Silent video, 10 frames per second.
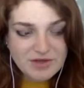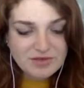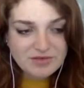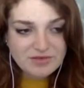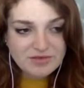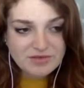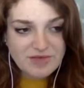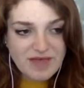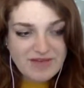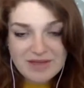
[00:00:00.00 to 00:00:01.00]
you know,
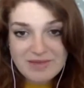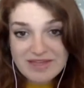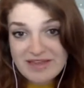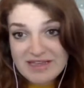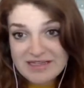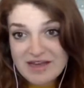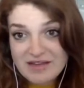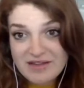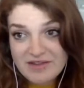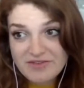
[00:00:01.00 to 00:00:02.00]
don't have
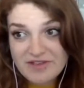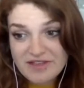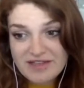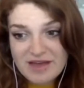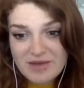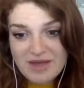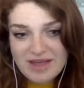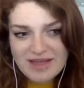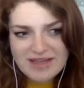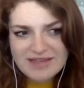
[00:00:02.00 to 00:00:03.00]
anybody that can tell that they're
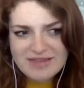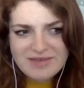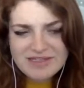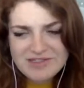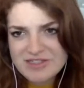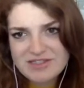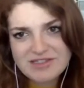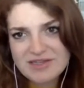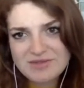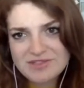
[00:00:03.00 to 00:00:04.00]
feeling that way. And
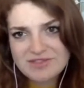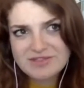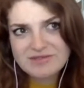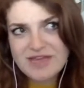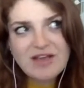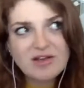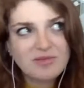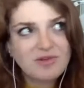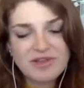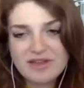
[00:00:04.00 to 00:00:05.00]
it was
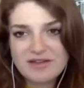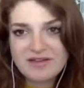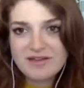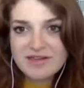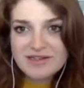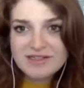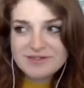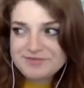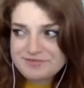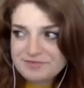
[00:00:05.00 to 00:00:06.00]
just terrible.
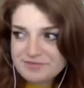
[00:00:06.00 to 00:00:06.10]
And